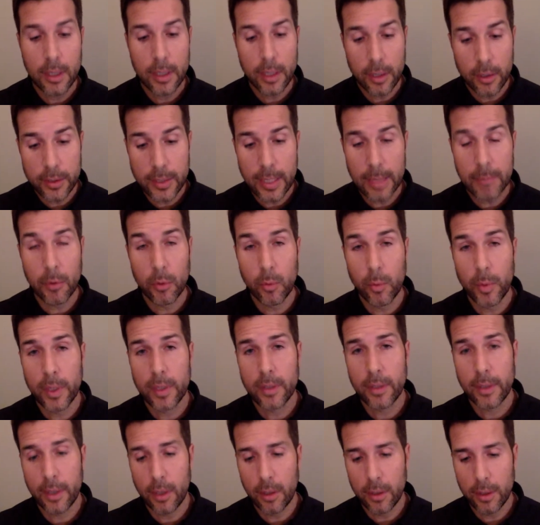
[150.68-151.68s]
Entertainment
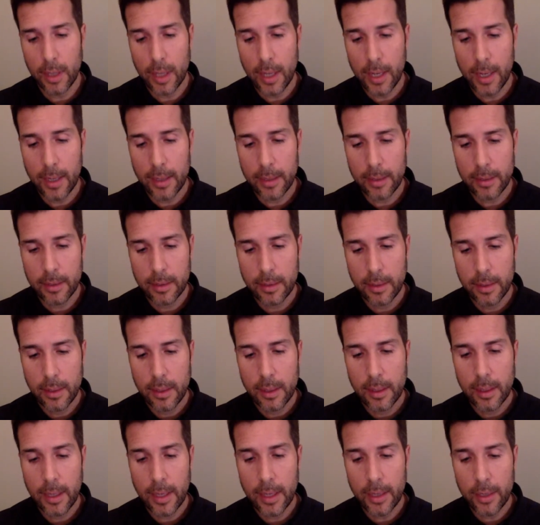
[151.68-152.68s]
Weekly Online,
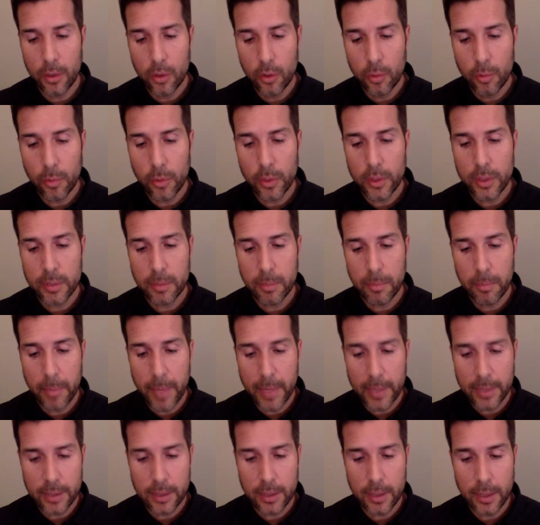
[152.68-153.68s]
and numerous
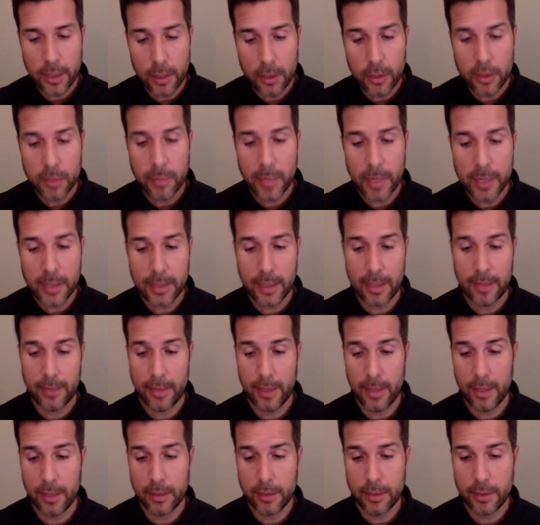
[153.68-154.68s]
best years best
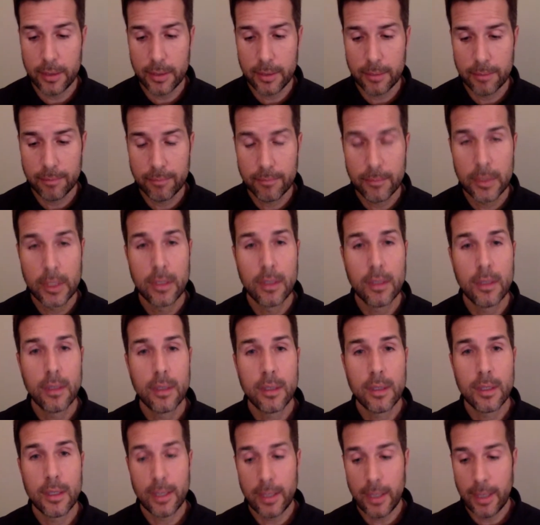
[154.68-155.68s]
anthologies.
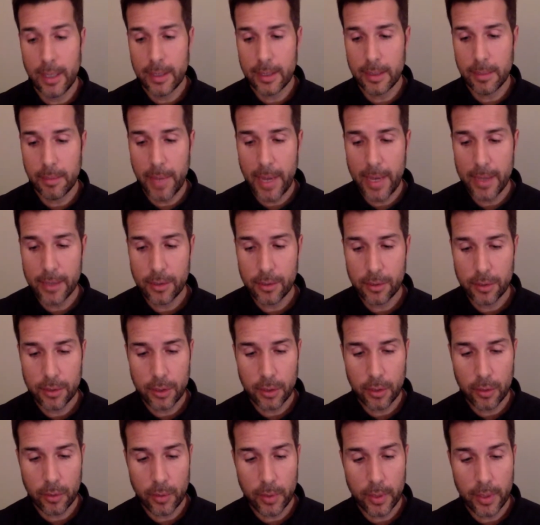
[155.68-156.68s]
He has a master's
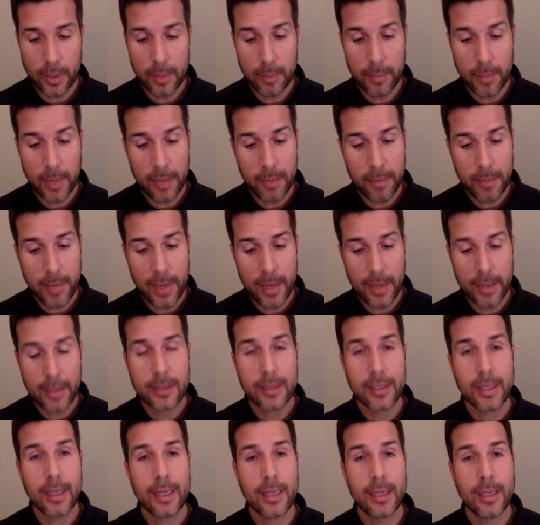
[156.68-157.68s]
degree in
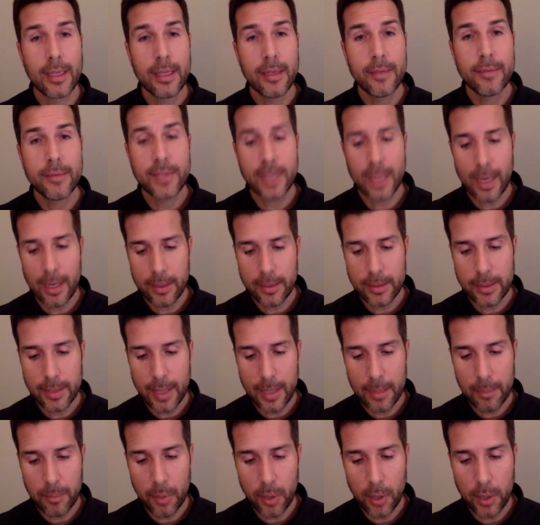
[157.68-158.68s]
mathematics and lives
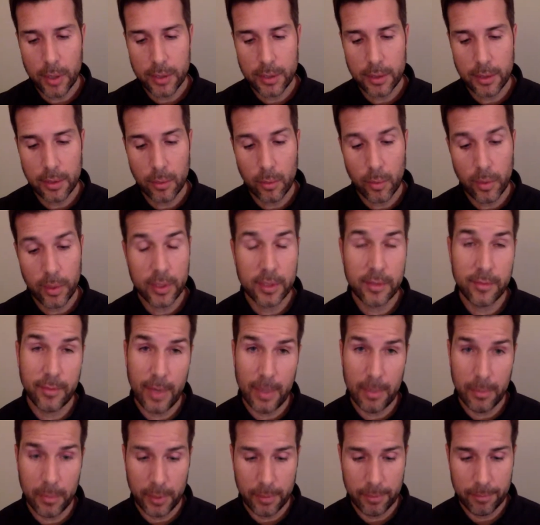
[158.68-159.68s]
outside Boston with his
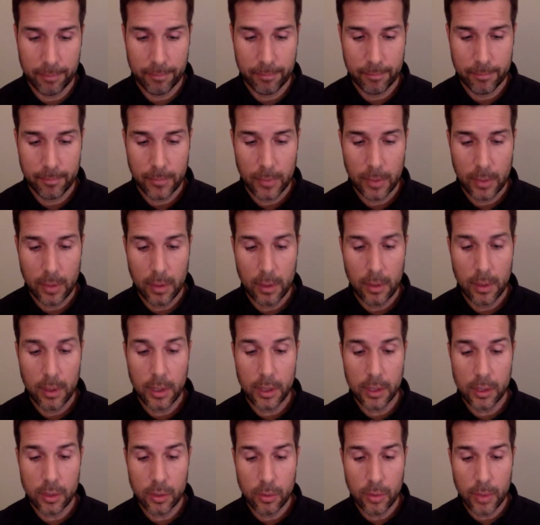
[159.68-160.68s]
family.
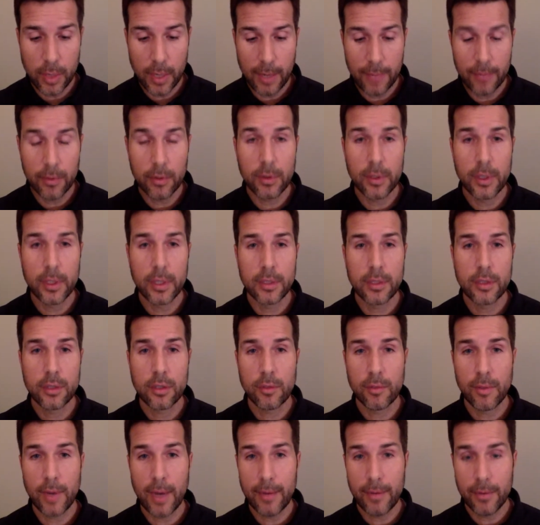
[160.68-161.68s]
His new novel is
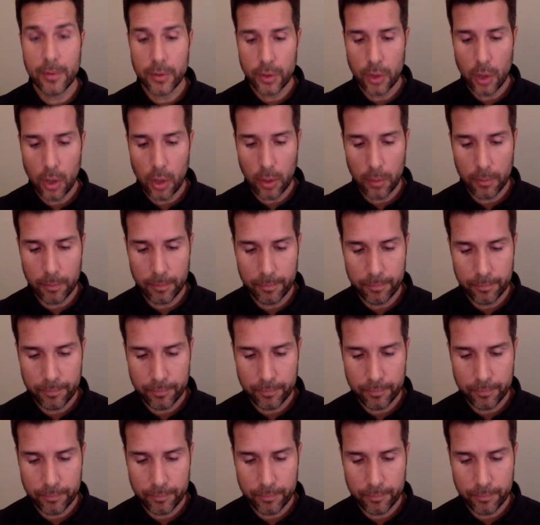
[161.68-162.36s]
Survivor's Song.